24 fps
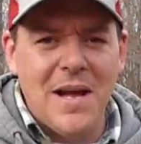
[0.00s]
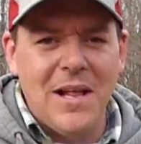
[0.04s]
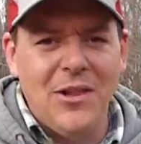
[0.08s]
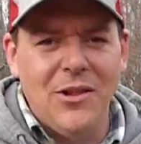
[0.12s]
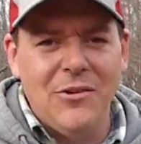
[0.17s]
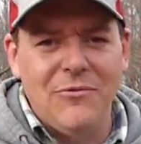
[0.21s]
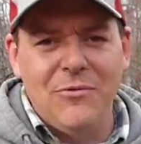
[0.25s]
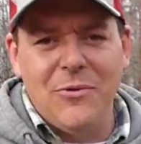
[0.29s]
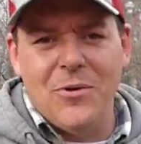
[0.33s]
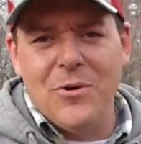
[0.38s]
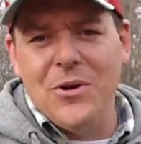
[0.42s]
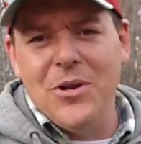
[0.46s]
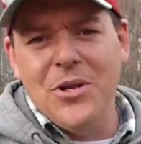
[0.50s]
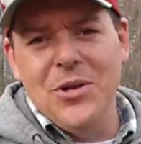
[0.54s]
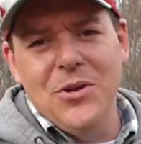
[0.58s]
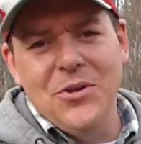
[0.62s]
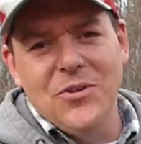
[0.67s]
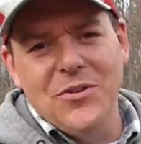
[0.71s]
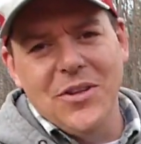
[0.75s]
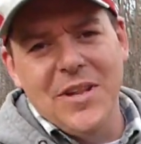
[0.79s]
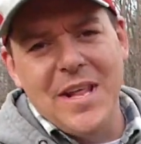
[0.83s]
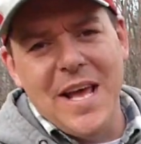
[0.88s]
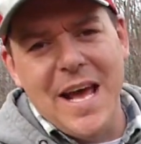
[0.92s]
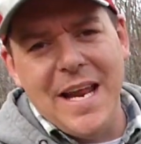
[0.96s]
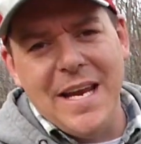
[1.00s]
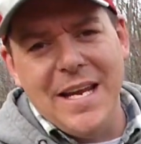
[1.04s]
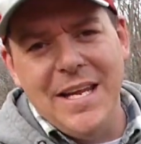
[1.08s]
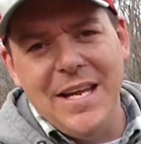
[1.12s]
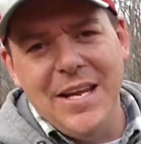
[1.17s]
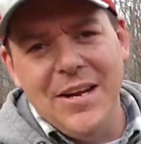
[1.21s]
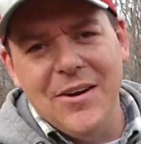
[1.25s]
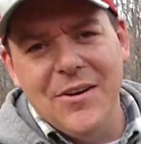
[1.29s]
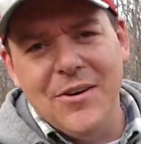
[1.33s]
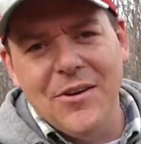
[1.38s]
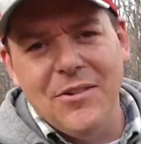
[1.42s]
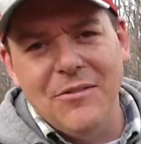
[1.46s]
I look forward to using that
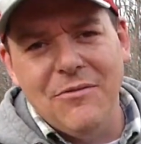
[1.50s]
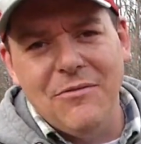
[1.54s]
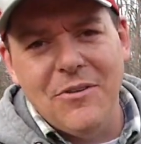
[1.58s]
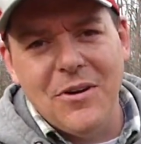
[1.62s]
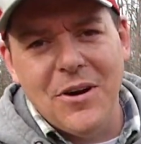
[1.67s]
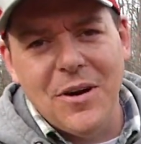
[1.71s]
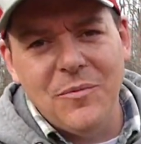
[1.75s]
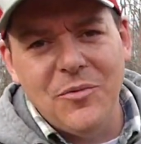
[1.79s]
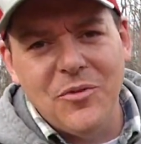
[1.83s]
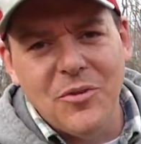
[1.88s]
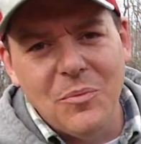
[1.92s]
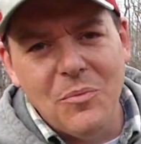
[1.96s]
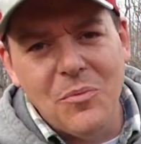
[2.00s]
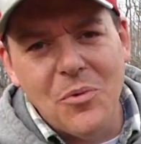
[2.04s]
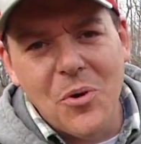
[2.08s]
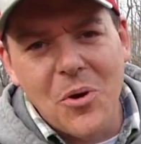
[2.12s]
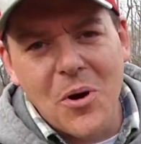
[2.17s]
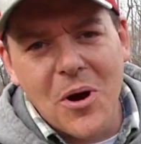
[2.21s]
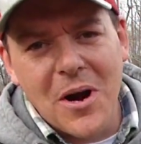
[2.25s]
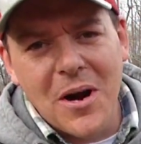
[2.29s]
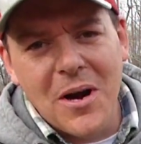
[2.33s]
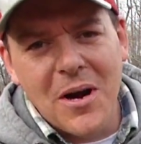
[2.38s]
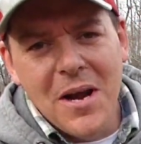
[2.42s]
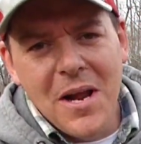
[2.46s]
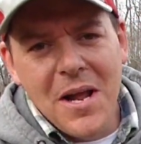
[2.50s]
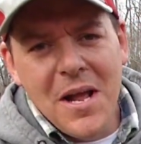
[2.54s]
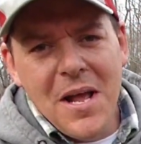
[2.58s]
here on the farm some more.